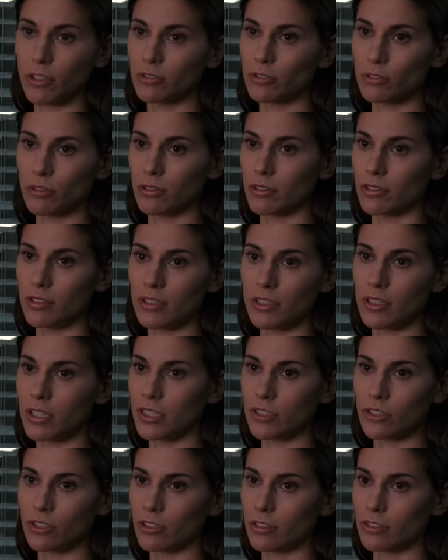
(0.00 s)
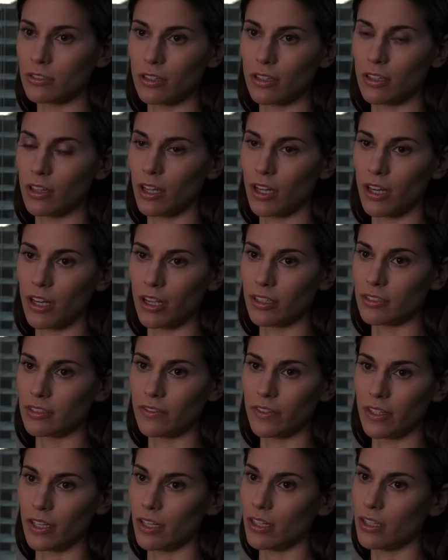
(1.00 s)
to control a teenage girl's online
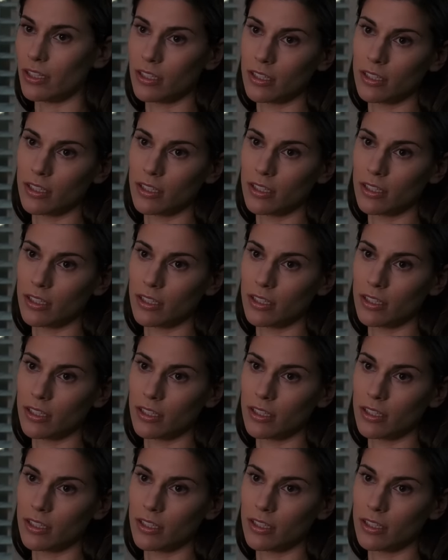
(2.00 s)
activity.